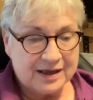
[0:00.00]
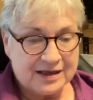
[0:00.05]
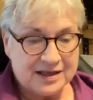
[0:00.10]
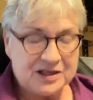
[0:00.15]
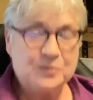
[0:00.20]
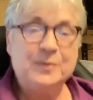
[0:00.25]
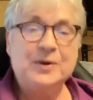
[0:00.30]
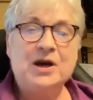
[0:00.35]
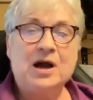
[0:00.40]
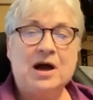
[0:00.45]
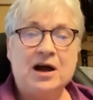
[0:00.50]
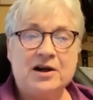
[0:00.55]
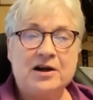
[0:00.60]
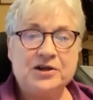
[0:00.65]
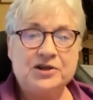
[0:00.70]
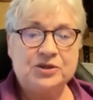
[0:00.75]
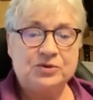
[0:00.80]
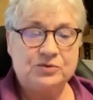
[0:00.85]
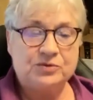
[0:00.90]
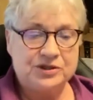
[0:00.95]
has been
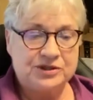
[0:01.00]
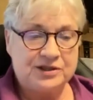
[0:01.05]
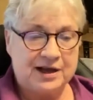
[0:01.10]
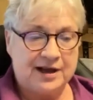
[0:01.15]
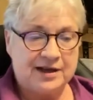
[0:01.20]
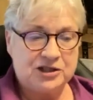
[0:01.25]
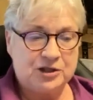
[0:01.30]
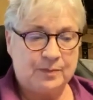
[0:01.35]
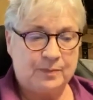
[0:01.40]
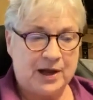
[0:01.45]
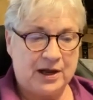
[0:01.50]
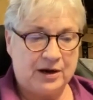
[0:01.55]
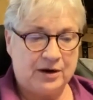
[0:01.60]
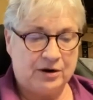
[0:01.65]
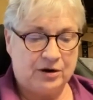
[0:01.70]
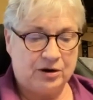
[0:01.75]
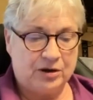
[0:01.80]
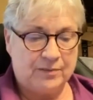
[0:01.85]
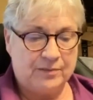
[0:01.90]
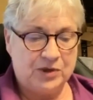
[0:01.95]
ostracized by
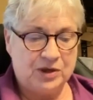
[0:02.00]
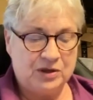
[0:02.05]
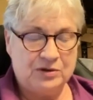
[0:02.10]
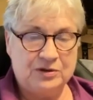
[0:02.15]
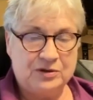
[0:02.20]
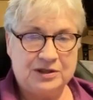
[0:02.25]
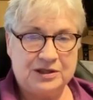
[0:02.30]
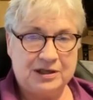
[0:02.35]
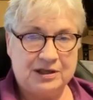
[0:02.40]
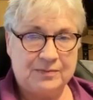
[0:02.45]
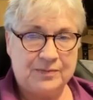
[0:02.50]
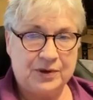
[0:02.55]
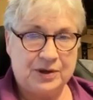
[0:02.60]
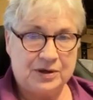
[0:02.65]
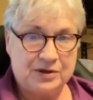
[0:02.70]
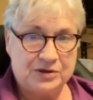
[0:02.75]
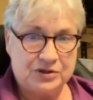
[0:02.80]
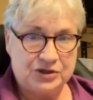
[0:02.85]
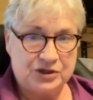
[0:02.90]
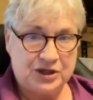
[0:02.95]
her community
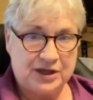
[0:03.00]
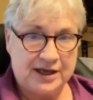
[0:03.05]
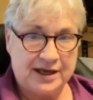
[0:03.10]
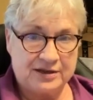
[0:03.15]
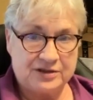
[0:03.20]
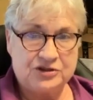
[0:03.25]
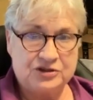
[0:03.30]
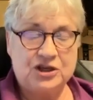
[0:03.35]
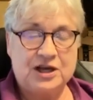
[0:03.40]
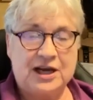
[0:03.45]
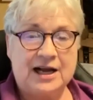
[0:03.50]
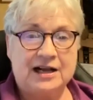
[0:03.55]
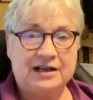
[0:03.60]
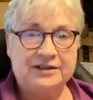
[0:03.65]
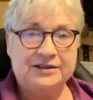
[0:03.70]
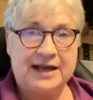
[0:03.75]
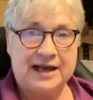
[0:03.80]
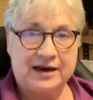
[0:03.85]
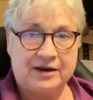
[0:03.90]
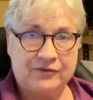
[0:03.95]
because she had a
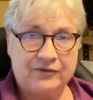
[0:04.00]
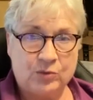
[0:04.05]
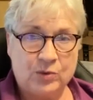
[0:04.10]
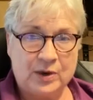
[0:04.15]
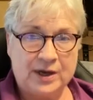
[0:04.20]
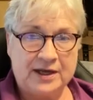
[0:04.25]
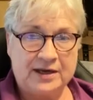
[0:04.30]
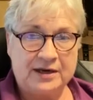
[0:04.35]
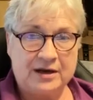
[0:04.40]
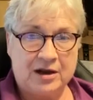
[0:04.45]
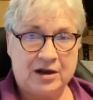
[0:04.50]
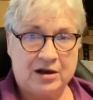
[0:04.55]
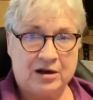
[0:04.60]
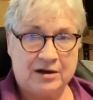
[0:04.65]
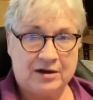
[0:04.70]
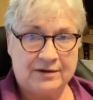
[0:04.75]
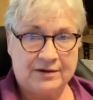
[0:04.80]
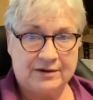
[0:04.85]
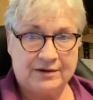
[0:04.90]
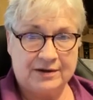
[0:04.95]
child out of
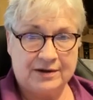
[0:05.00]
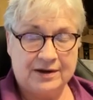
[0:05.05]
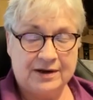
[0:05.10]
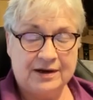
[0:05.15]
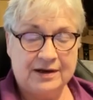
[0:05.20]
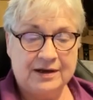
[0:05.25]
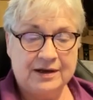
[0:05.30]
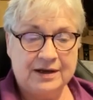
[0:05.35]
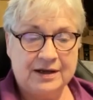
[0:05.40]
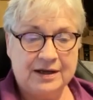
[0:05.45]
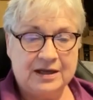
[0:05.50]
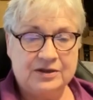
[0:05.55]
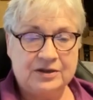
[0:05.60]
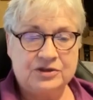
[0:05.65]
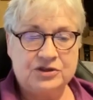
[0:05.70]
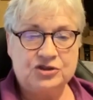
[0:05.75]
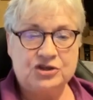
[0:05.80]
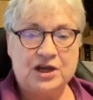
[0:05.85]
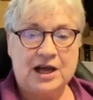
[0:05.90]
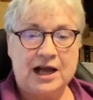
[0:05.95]
wedlock, and
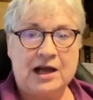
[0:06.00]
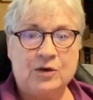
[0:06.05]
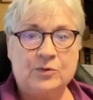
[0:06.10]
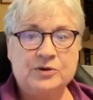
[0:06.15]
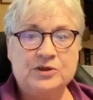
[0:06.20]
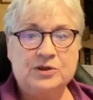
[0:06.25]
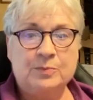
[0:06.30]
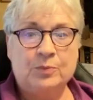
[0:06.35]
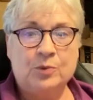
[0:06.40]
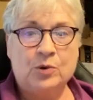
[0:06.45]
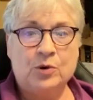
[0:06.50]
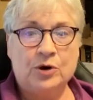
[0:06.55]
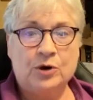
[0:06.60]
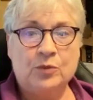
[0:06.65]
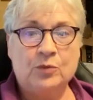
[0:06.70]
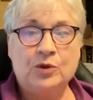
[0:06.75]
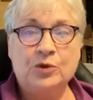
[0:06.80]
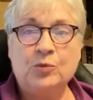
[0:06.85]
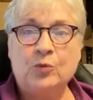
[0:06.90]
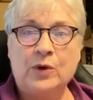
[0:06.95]
the child was
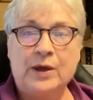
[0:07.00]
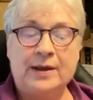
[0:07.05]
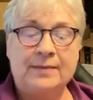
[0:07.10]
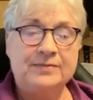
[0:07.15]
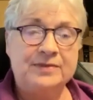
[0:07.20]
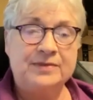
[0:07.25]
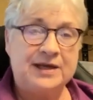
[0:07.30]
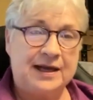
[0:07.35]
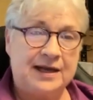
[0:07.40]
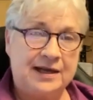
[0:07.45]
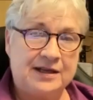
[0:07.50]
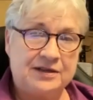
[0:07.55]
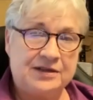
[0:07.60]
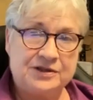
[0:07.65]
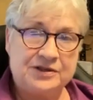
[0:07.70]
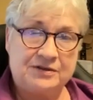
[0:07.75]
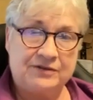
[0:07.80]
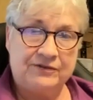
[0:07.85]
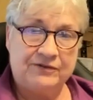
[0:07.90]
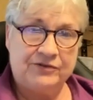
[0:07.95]
born with webbed
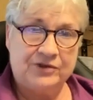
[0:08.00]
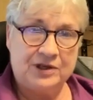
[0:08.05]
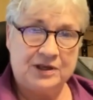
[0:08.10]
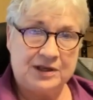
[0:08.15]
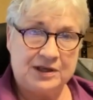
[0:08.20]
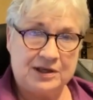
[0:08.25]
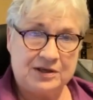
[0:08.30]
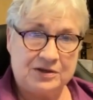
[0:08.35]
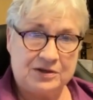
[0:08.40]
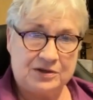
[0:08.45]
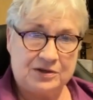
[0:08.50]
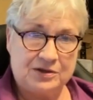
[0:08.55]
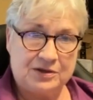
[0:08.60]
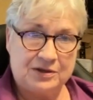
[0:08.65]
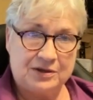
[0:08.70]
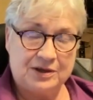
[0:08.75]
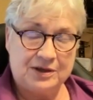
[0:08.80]
hands and feet.